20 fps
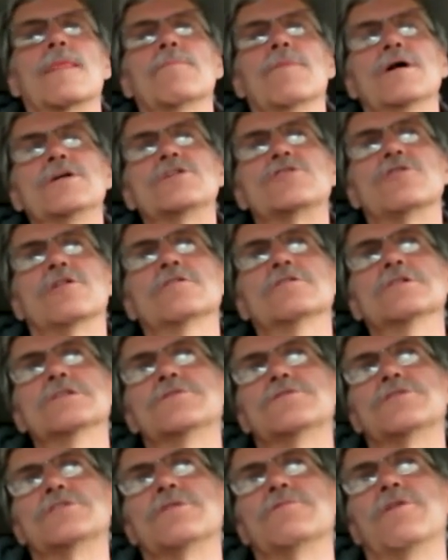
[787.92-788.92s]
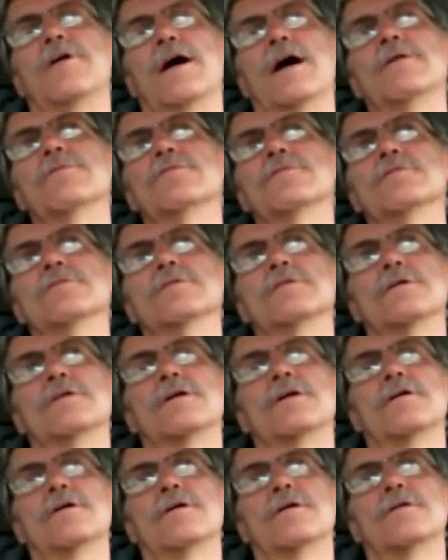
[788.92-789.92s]
my struggles for survival are,
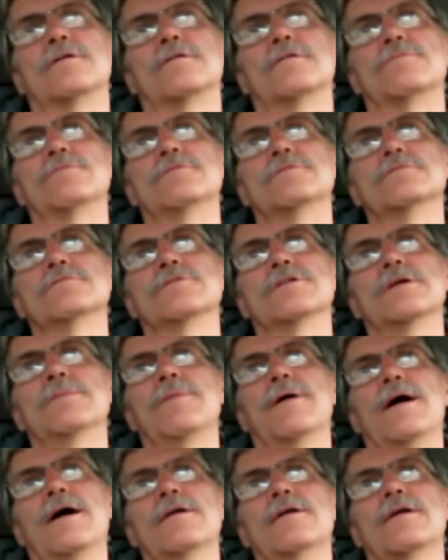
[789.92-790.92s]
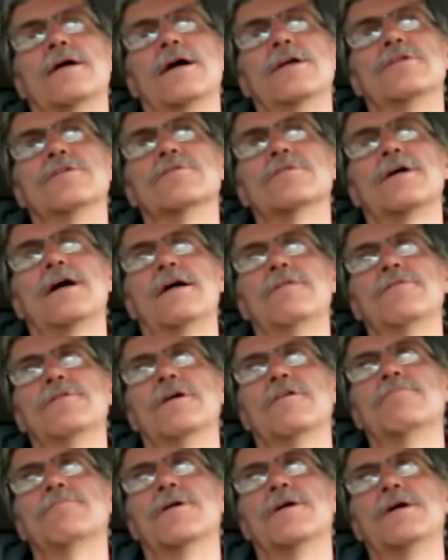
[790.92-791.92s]
uh, are really bad and I don't have
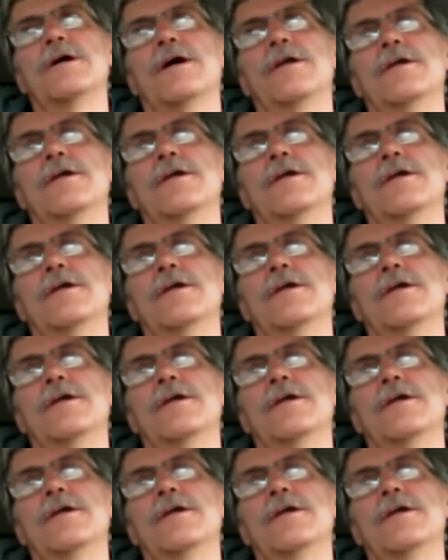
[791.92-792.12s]
enough money.